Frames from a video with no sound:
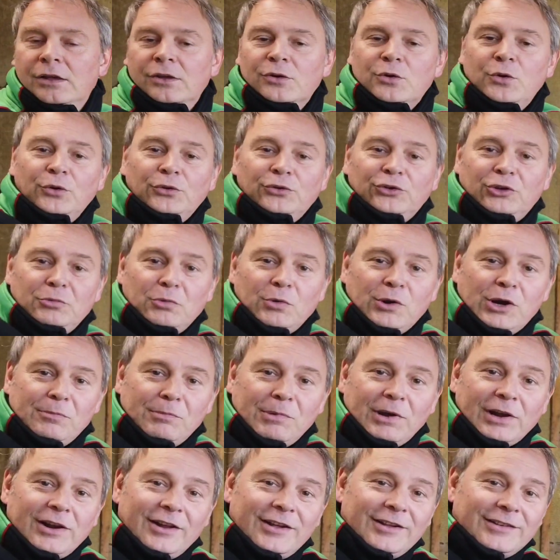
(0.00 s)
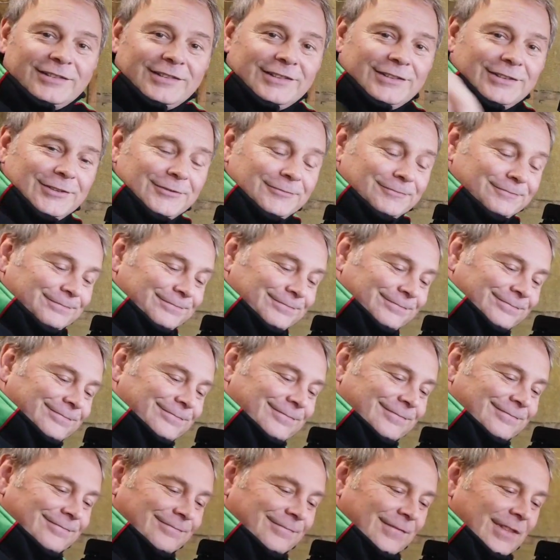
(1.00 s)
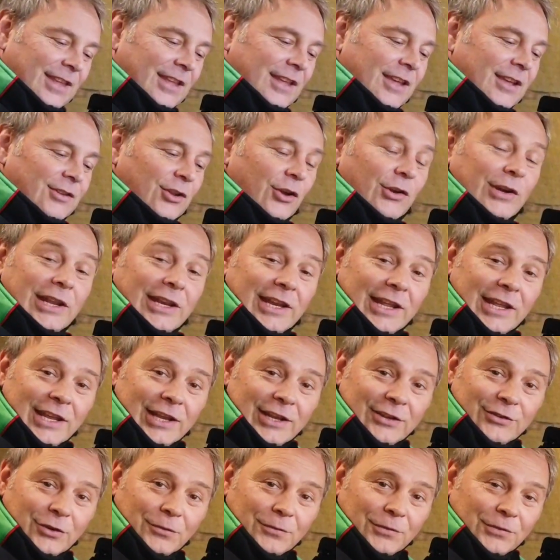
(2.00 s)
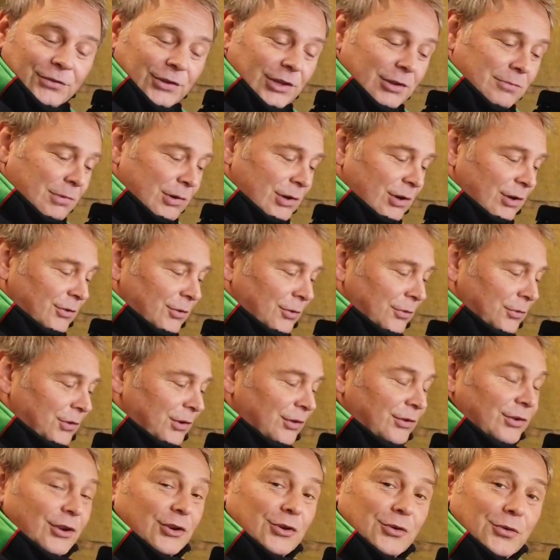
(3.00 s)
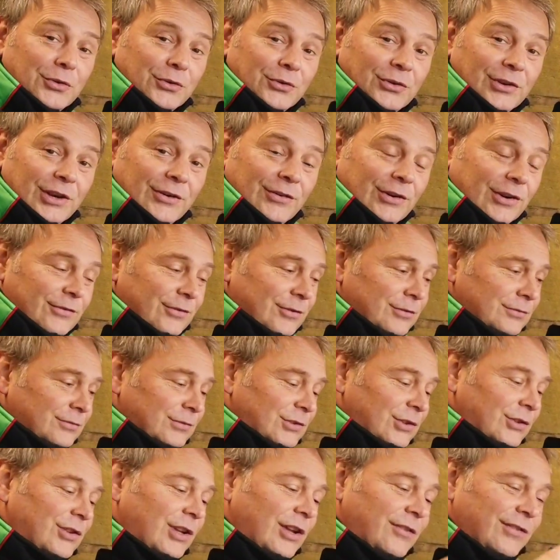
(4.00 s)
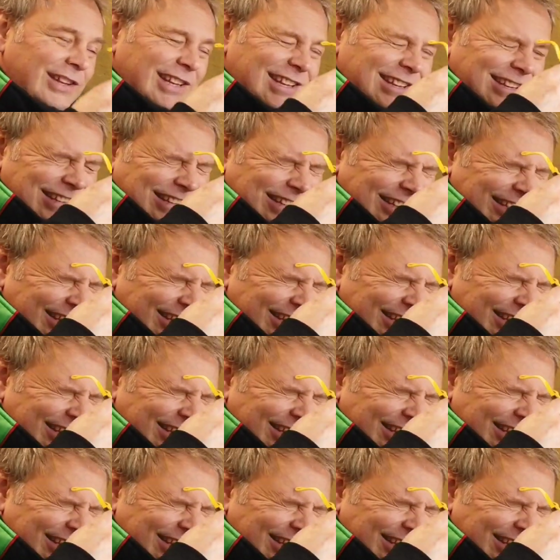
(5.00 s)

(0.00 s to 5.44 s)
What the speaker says: Of course, you're wearing my glasses. Don't need ears, obviously, because obviously there's no noise in their rifle, which is lovely.